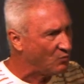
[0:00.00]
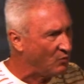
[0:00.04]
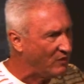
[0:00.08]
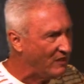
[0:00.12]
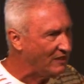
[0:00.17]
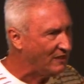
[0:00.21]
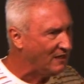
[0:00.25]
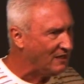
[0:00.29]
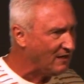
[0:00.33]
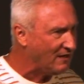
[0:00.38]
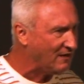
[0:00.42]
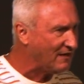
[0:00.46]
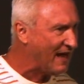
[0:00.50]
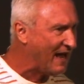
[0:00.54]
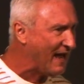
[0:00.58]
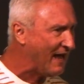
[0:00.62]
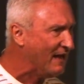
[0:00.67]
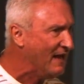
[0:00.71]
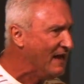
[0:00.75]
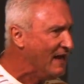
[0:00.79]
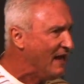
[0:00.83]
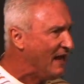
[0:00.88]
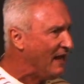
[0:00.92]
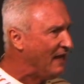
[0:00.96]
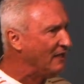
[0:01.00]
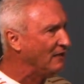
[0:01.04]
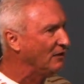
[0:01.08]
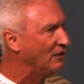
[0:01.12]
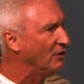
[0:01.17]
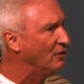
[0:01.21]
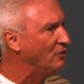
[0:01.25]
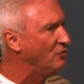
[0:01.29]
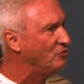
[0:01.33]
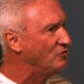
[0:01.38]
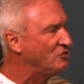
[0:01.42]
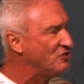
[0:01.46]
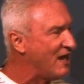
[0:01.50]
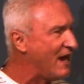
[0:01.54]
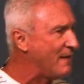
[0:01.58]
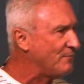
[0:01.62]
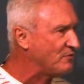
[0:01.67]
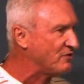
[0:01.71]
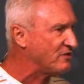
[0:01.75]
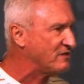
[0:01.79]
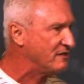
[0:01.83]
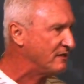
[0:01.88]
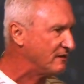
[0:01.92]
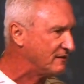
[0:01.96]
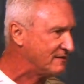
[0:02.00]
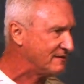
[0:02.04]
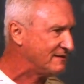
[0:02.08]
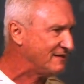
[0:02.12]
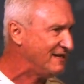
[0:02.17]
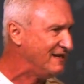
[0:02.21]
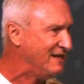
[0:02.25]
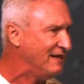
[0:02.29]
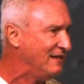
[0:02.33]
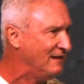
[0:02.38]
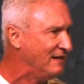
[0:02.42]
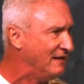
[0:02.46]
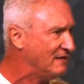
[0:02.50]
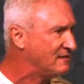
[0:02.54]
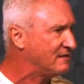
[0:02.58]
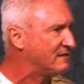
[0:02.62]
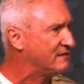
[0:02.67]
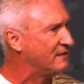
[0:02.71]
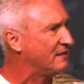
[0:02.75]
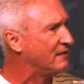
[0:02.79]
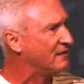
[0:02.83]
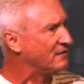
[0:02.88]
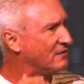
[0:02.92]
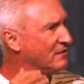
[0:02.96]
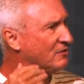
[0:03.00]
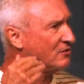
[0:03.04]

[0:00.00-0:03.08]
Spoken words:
we get of that in Luke chapter 16. It's the